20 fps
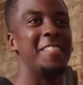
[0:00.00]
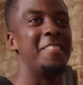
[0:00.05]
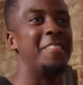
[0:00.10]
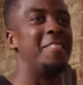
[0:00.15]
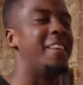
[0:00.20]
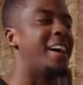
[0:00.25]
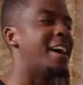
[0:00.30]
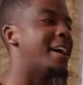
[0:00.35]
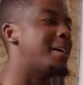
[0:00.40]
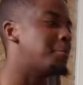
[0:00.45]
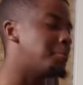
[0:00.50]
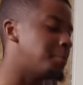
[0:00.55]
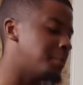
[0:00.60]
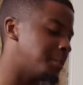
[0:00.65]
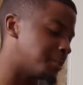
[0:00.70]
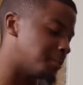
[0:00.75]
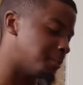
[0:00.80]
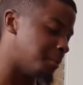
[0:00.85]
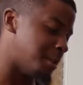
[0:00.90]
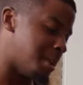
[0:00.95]
That
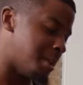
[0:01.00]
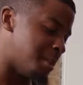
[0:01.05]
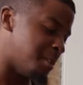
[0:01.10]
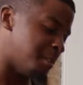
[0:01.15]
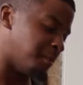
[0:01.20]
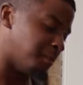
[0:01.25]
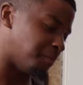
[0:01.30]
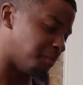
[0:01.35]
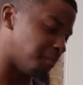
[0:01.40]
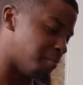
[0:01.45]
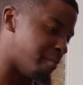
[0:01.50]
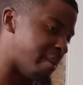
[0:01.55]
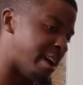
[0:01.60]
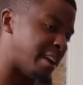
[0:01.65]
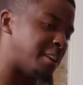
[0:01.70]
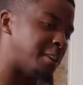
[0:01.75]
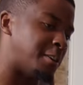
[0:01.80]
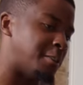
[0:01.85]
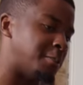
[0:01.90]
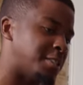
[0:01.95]
was when
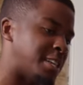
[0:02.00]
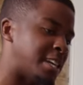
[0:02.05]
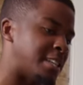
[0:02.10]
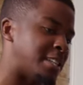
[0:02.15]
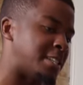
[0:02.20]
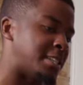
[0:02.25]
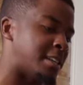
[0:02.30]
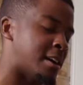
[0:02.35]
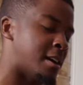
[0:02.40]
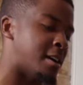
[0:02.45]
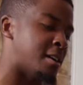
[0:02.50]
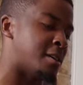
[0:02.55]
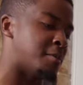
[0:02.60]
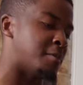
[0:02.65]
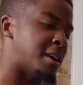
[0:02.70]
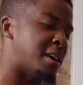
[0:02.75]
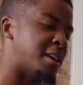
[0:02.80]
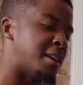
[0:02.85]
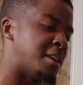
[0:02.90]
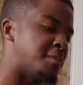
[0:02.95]
my coach at the time
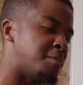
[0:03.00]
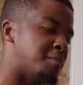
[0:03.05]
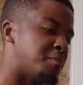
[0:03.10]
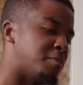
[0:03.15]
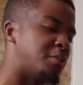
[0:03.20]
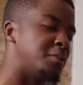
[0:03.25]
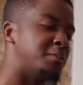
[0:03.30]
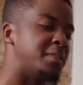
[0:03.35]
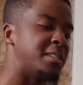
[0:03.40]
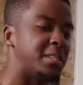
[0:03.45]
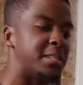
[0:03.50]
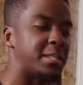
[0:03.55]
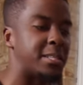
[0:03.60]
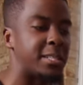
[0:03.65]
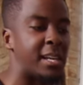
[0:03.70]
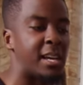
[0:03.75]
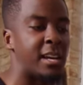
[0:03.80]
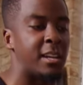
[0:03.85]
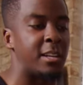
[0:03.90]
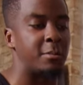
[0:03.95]
had pulled me to the
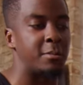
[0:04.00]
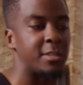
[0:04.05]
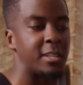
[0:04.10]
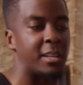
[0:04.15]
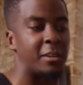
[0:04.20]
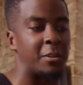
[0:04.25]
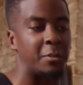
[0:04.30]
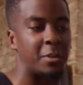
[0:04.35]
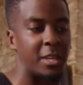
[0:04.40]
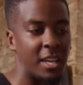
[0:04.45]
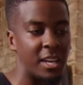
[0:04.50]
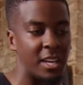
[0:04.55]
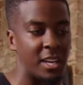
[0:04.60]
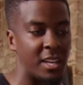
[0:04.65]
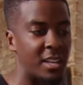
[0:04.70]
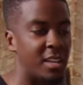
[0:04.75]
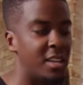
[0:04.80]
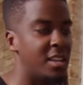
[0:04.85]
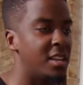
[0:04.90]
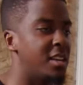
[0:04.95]
side. He was like,
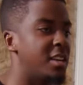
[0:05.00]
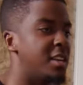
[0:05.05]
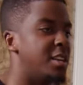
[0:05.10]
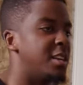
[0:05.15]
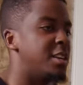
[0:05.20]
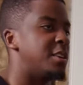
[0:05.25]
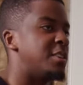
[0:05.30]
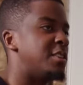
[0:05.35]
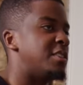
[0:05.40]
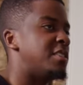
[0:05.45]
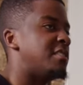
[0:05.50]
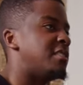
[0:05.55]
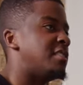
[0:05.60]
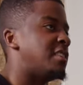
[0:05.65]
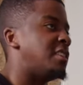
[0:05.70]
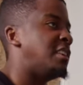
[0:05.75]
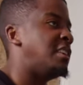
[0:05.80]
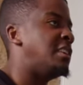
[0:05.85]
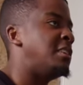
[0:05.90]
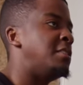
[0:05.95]
okay,
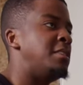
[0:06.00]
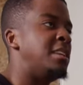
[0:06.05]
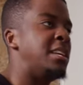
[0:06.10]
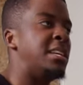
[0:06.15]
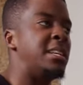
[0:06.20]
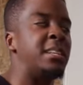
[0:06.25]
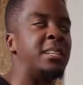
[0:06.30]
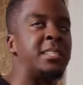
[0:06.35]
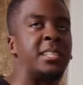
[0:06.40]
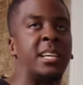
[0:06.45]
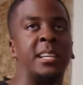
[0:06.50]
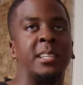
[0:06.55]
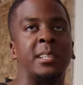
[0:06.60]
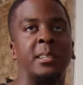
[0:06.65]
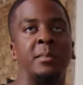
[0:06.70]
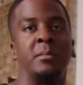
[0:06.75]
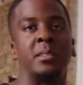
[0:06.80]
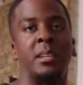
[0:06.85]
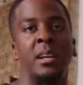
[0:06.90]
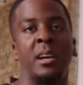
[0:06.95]
you need to take
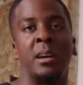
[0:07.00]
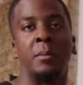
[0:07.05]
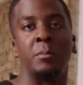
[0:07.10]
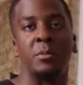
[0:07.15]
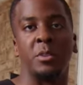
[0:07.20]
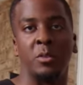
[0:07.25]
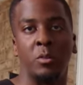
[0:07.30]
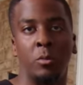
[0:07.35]
some time to